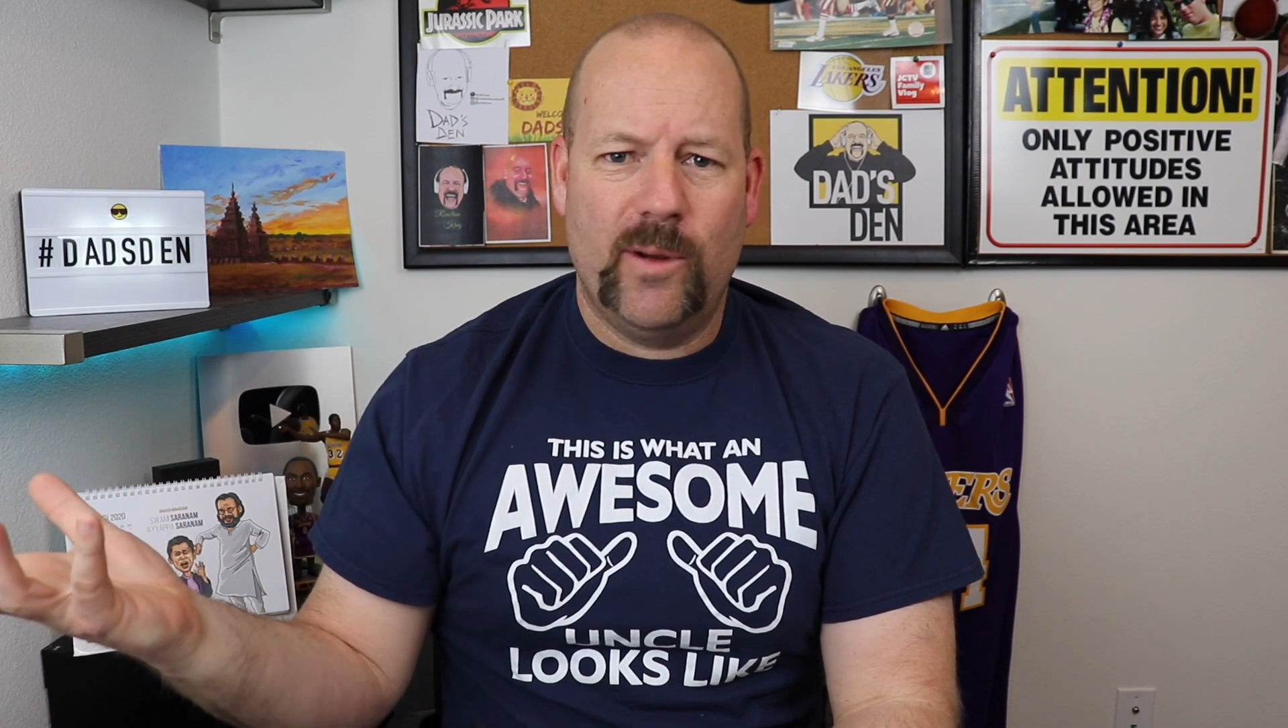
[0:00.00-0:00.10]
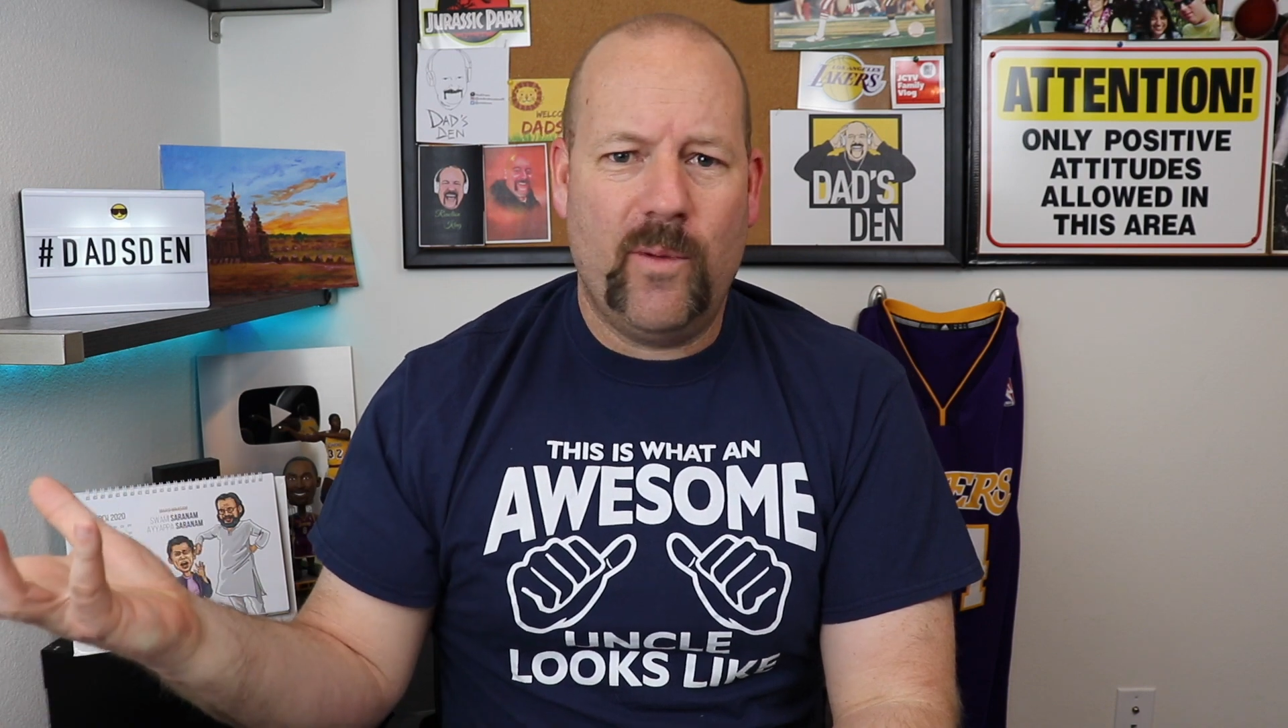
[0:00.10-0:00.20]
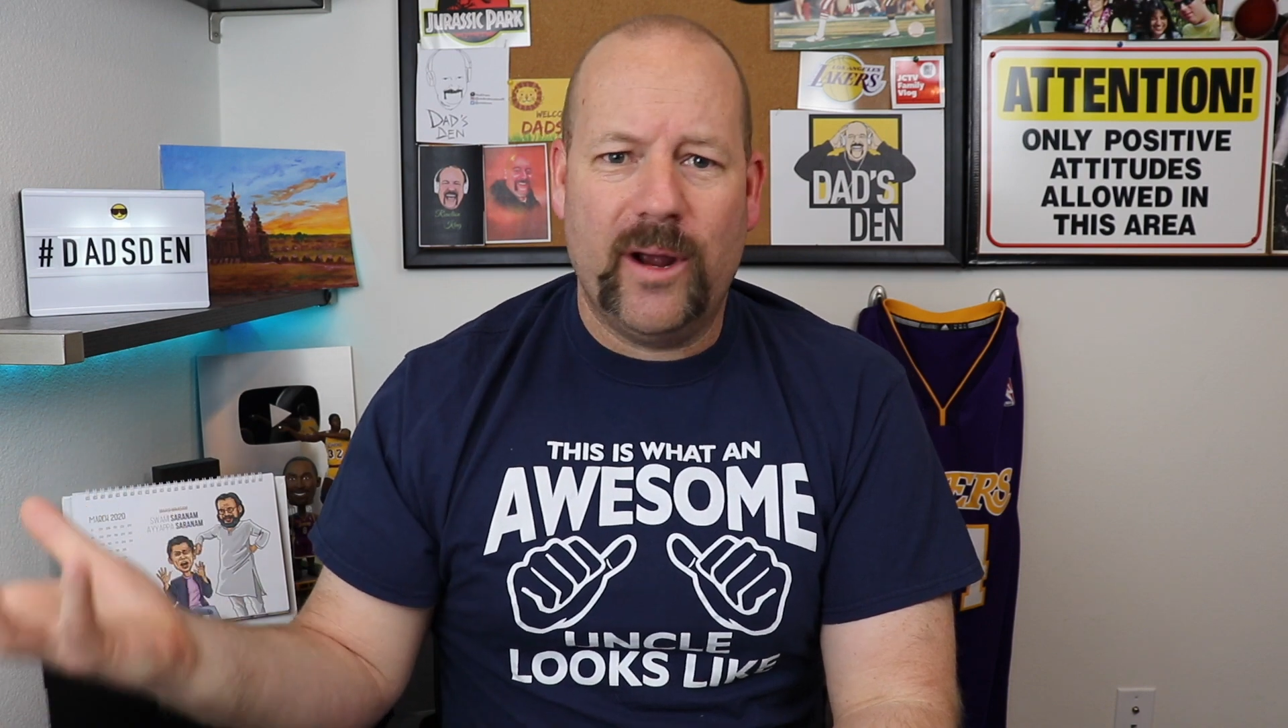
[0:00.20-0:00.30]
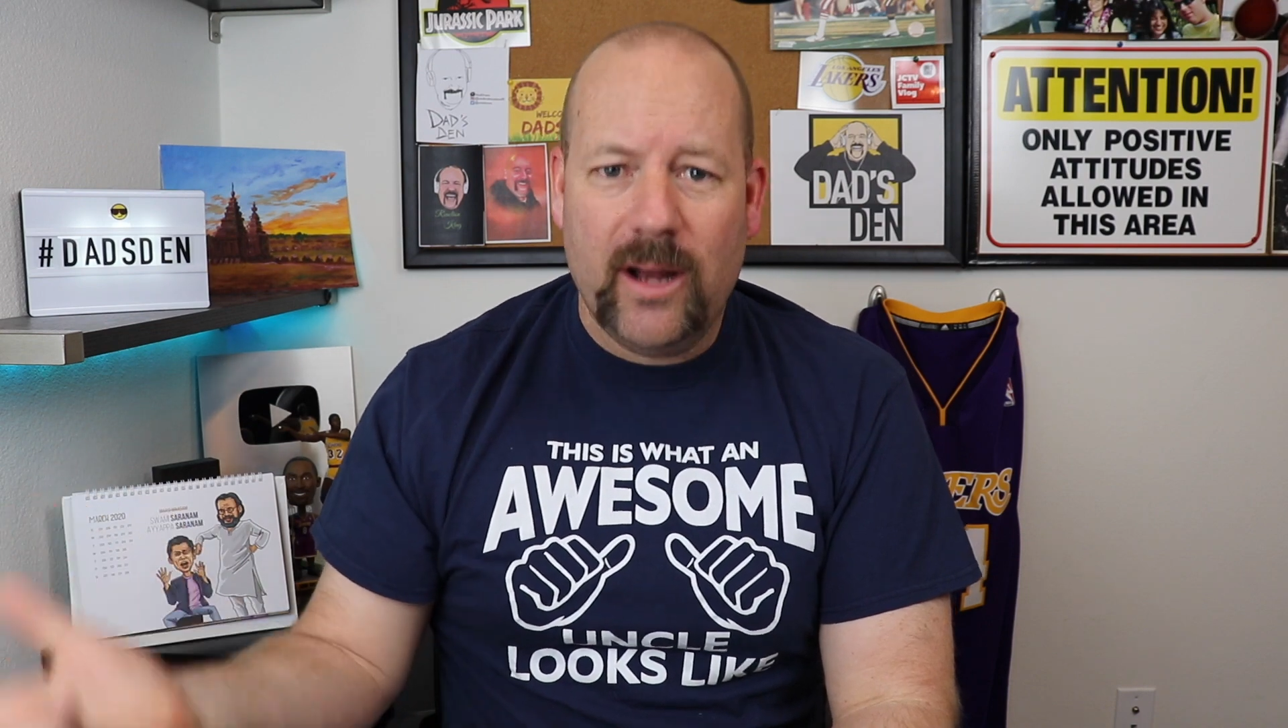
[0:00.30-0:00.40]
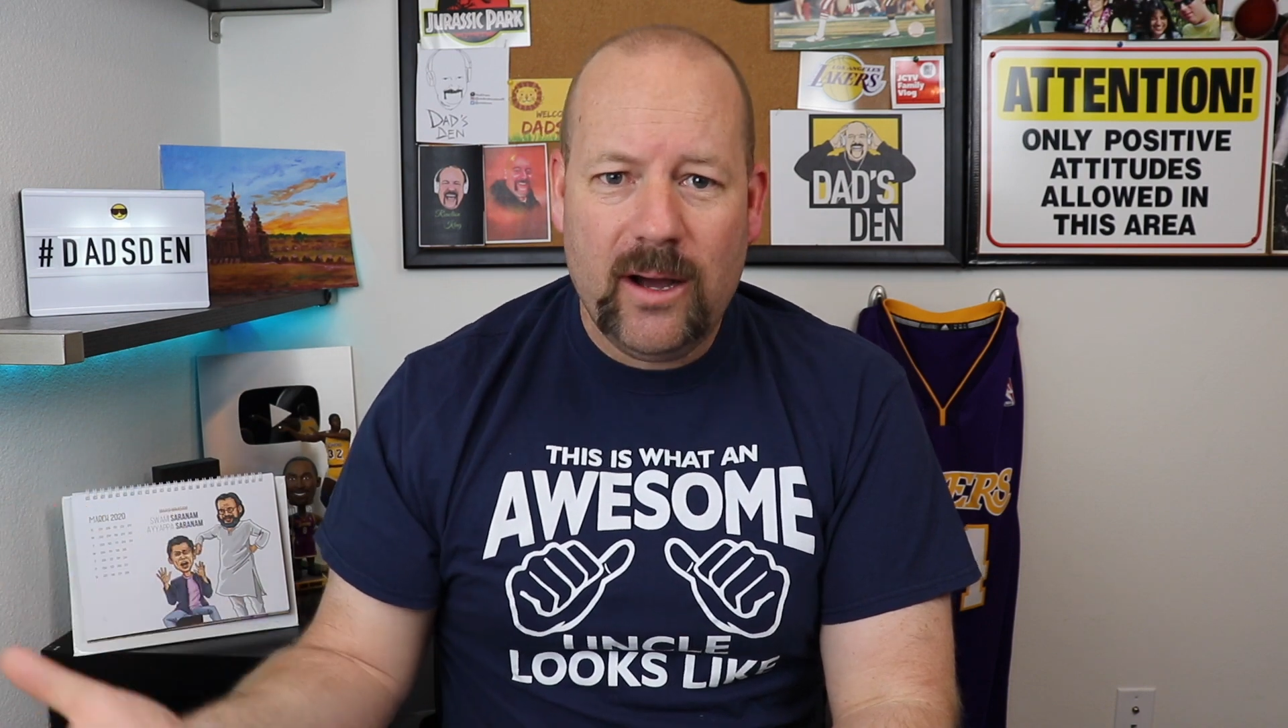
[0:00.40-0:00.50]

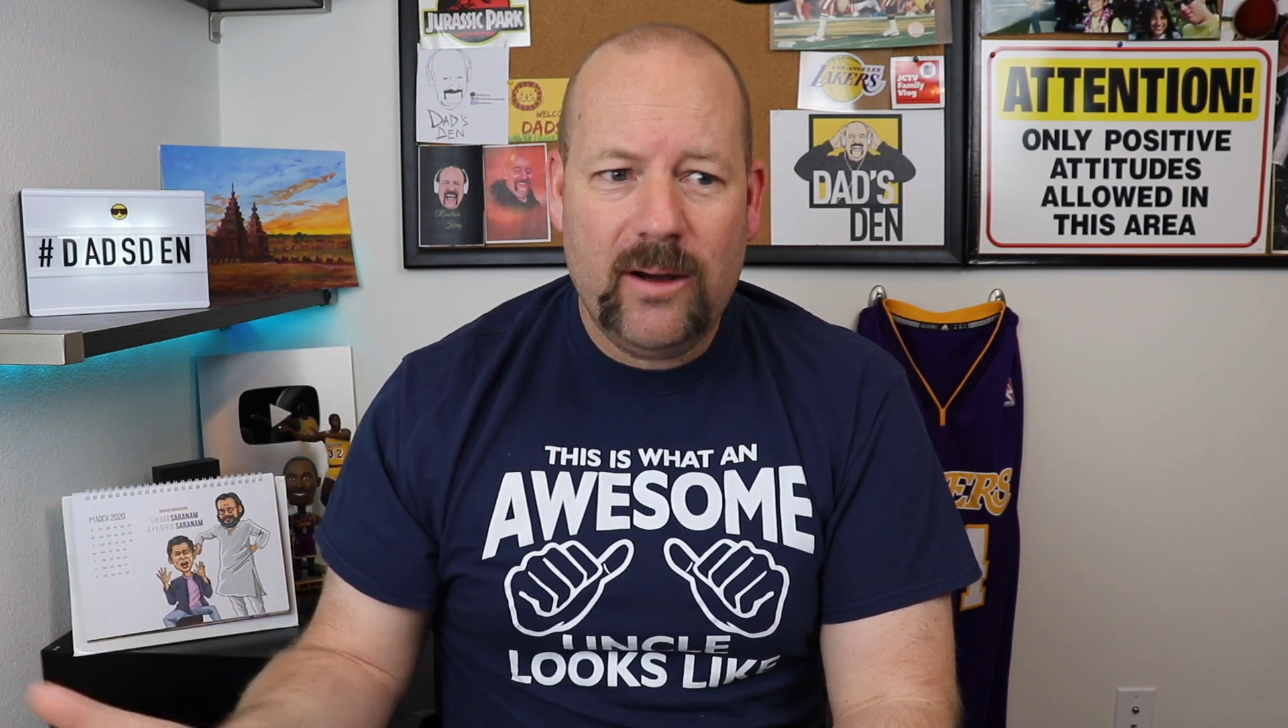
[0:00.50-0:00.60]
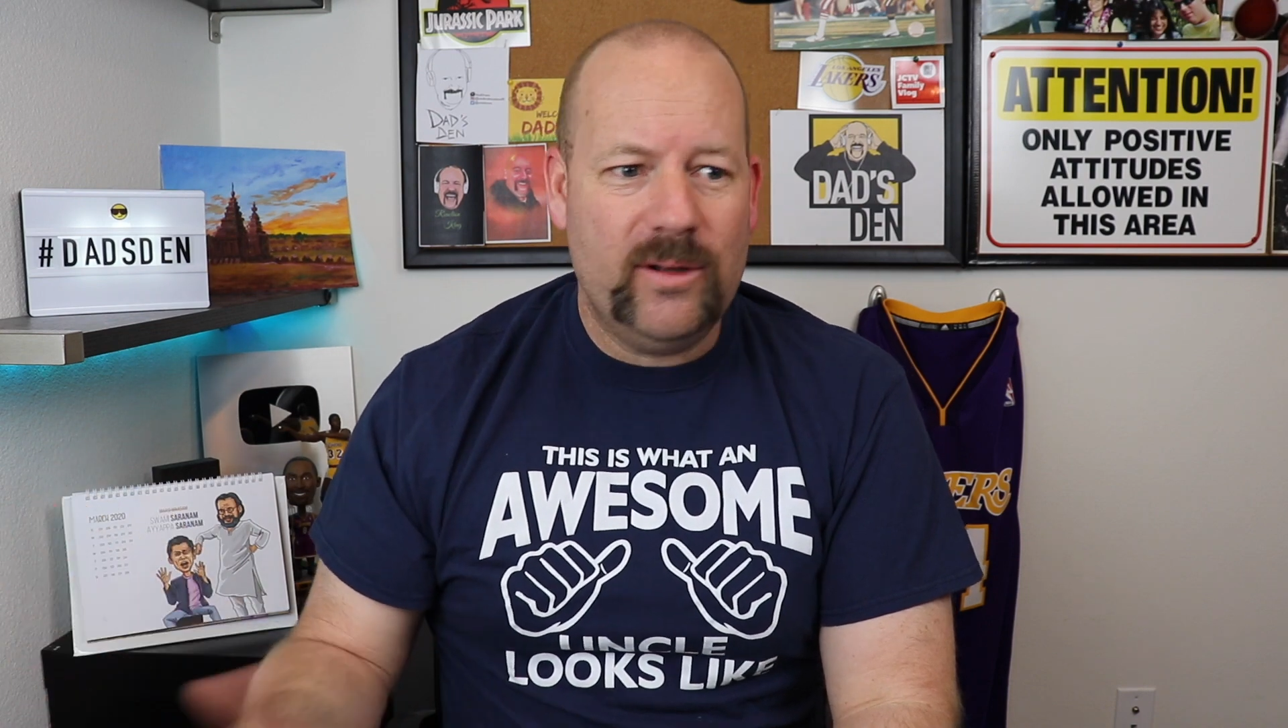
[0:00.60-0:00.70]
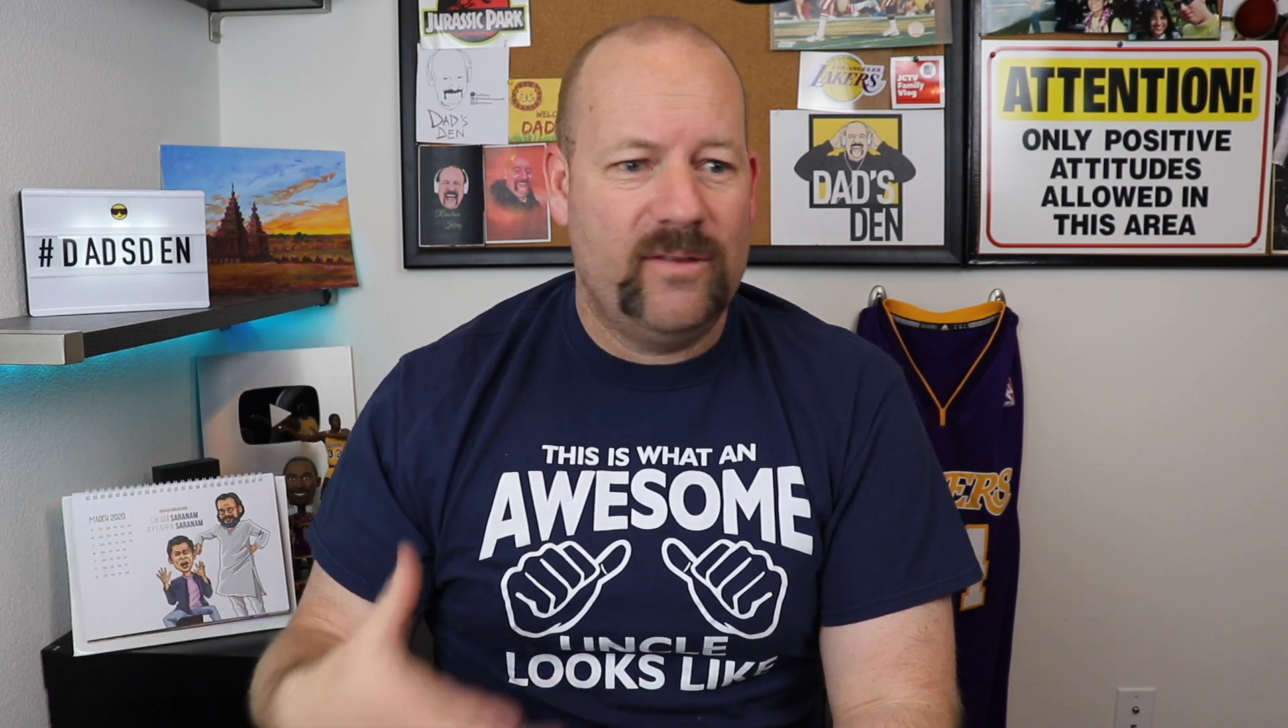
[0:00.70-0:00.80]
3.0.